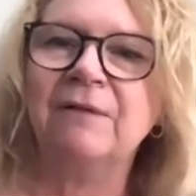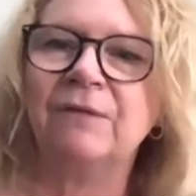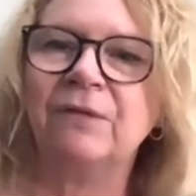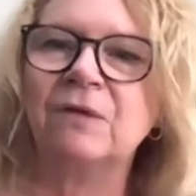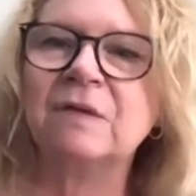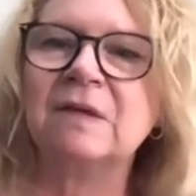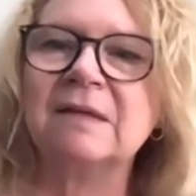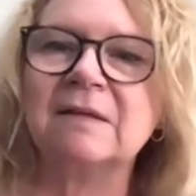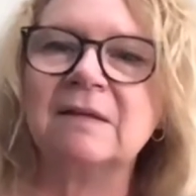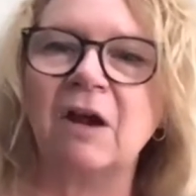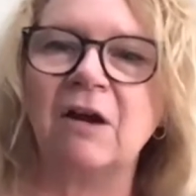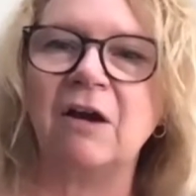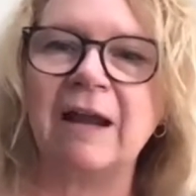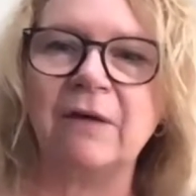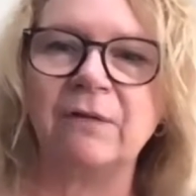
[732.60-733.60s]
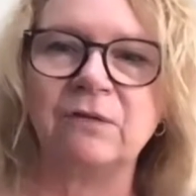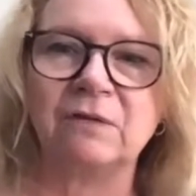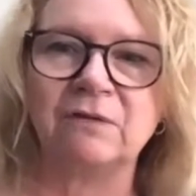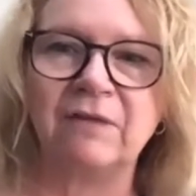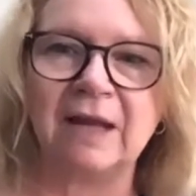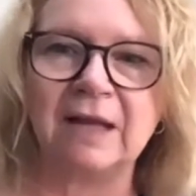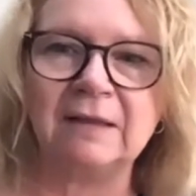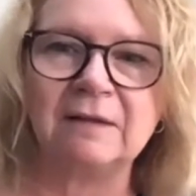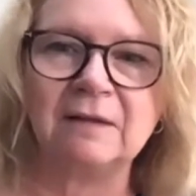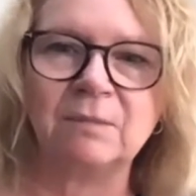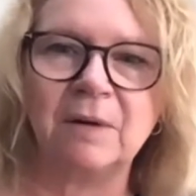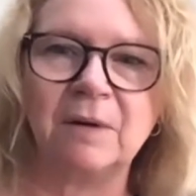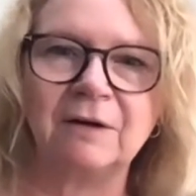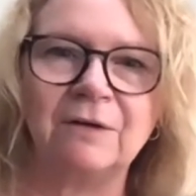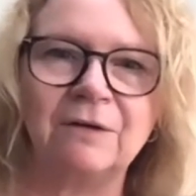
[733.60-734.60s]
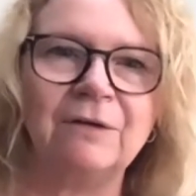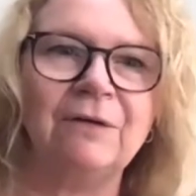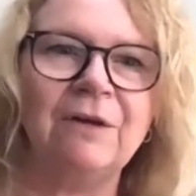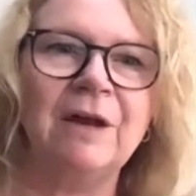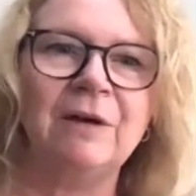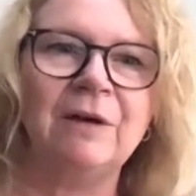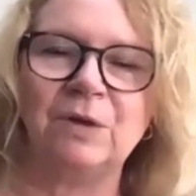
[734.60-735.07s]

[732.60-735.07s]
versus our health surveillance marker,